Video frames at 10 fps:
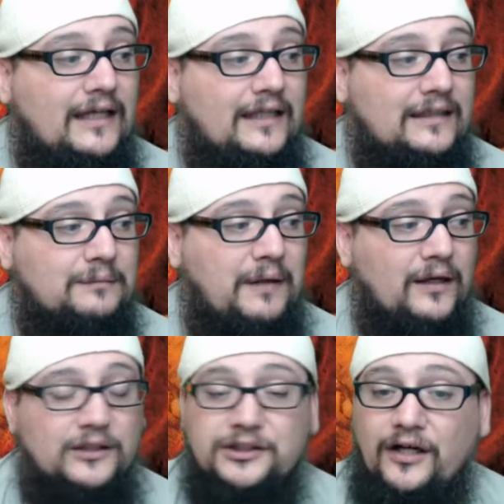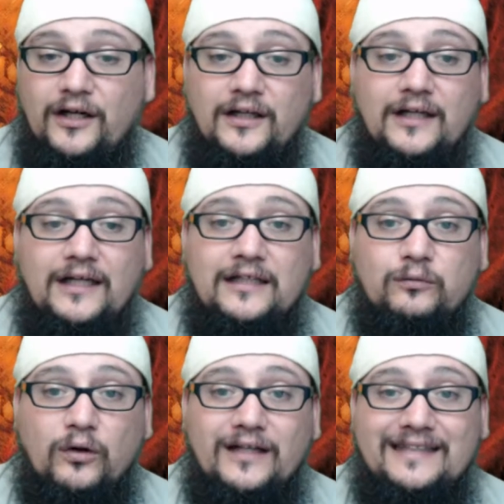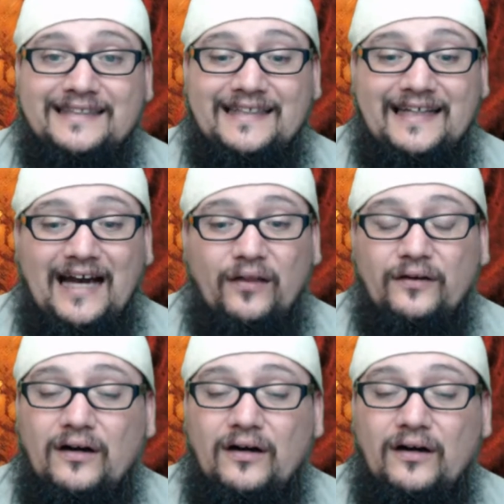in this parashah is we're going to see